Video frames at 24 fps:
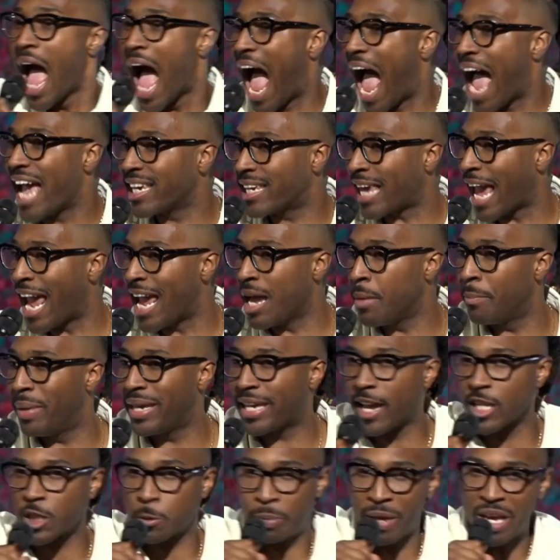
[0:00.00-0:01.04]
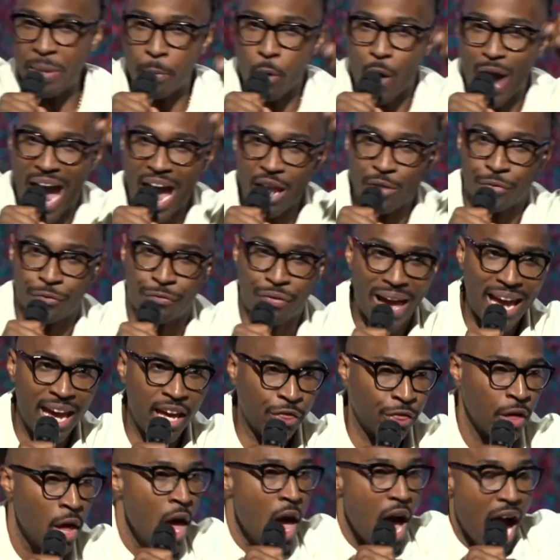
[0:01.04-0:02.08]
I came because people had
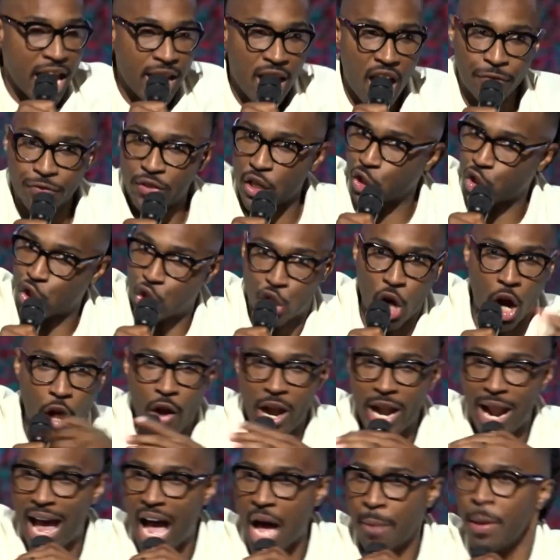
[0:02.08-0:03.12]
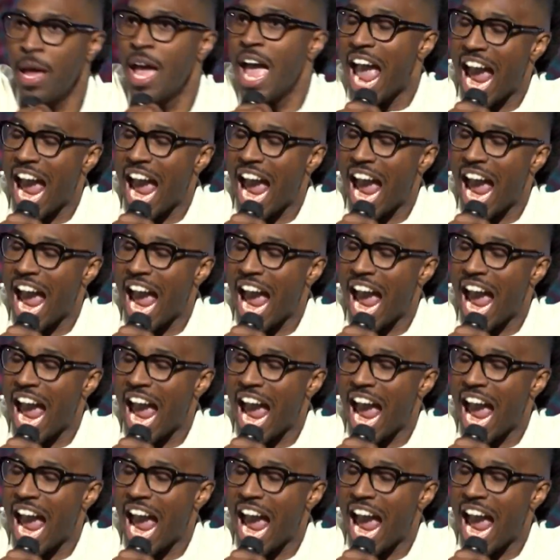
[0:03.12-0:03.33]
faith enough to stir it up,